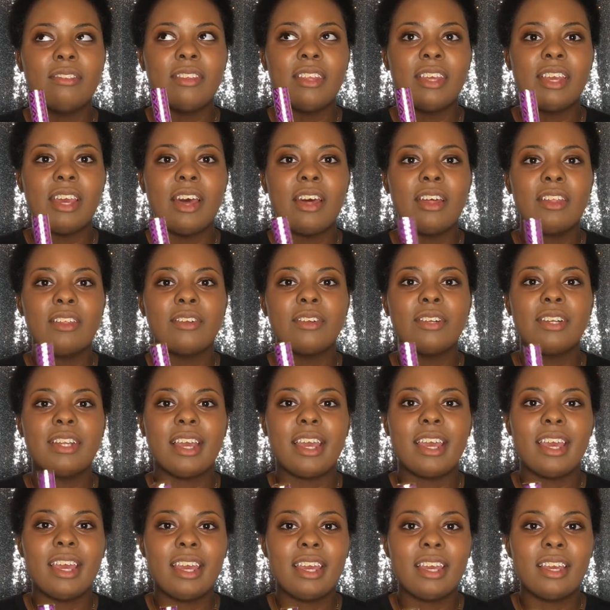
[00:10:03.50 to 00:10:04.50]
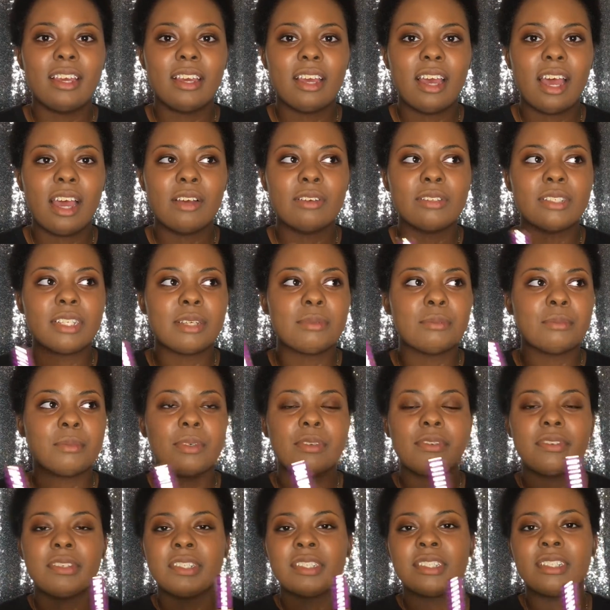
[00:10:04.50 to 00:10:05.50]
the other day I was like
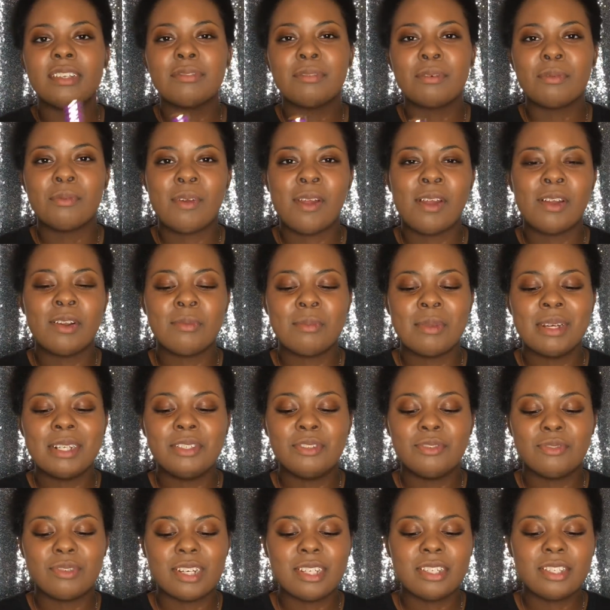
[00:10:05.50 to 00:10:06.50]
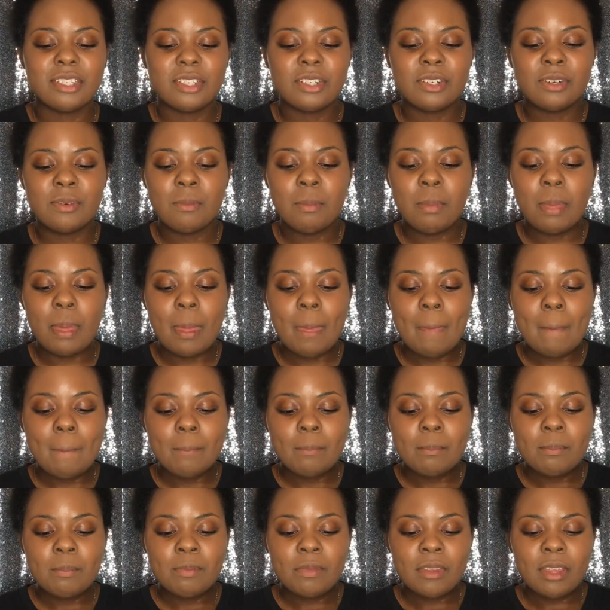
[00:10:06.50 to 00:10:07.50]
moving stuff around on my dresser
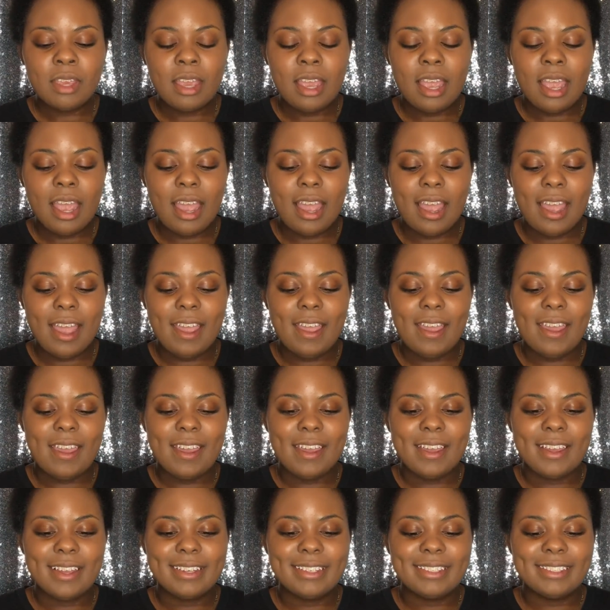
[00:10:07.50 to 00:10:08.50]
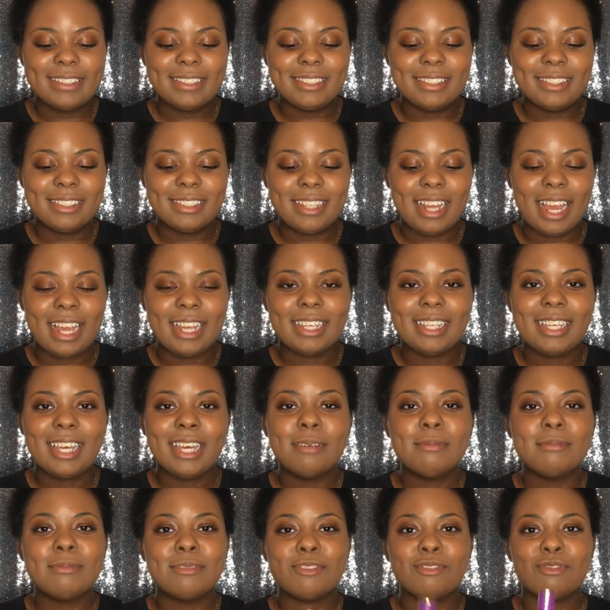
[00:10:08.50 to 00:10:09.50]
and I
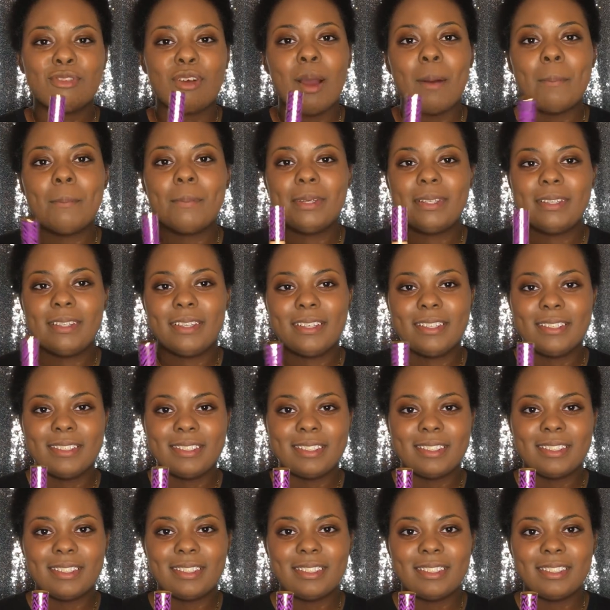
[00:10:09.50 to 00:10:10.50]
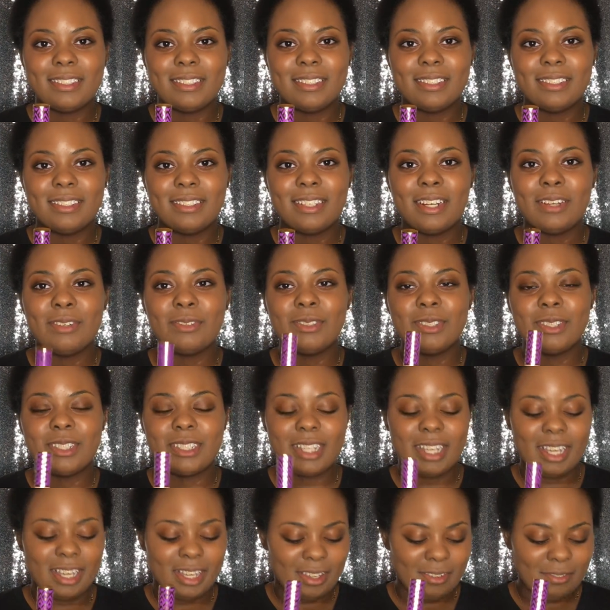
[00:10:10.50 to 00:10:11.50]
kept dropping this, and And I was
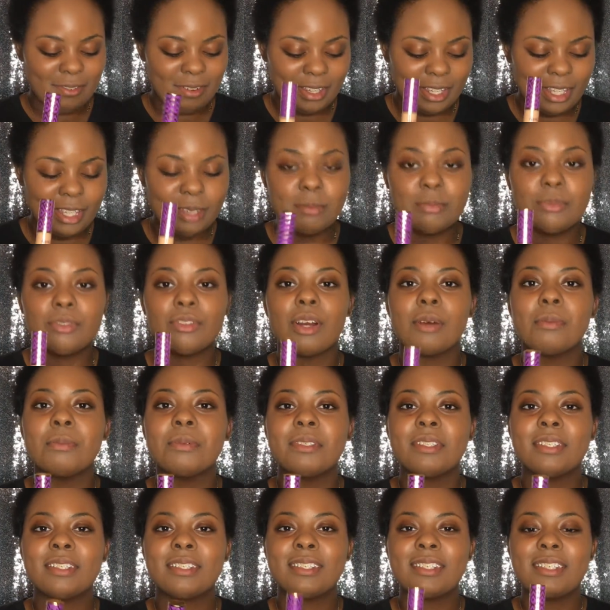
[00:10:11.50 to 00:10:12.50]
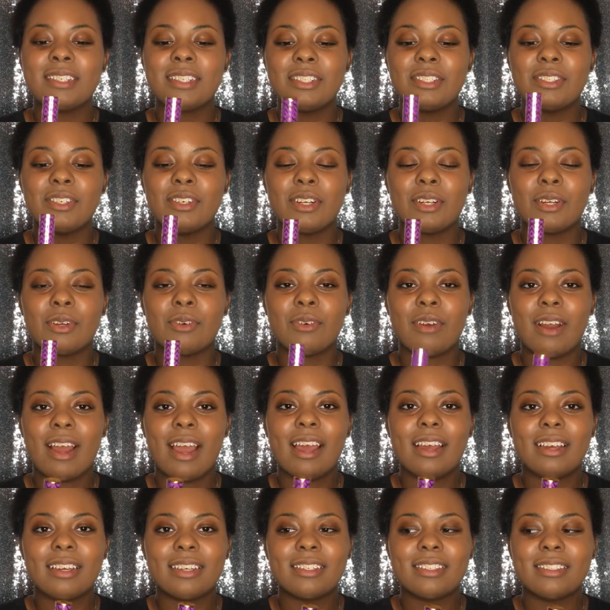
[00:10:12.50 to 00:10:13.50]
just like, if I keep dropping this is gonna
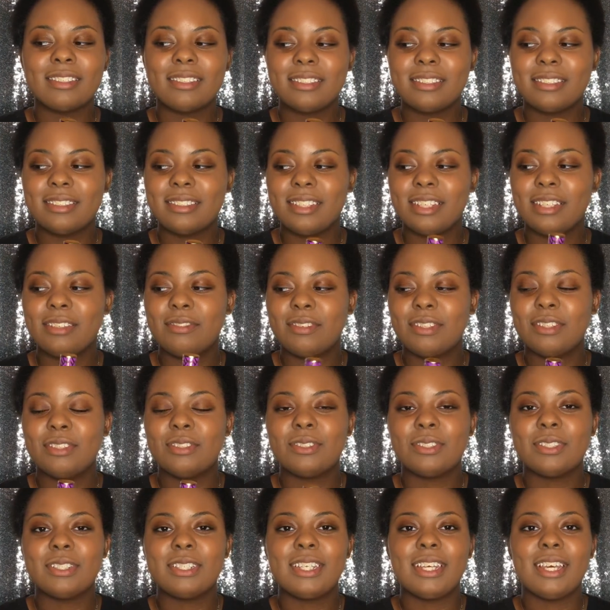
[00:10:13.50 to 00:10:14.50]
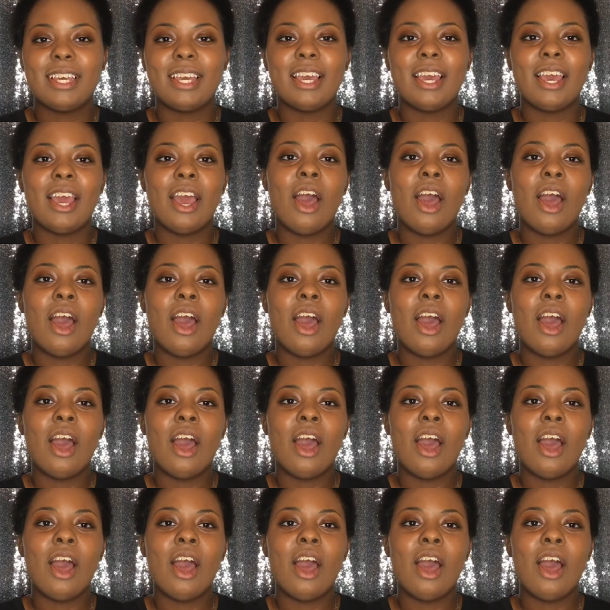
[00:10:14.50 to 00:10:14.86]
crack eventually.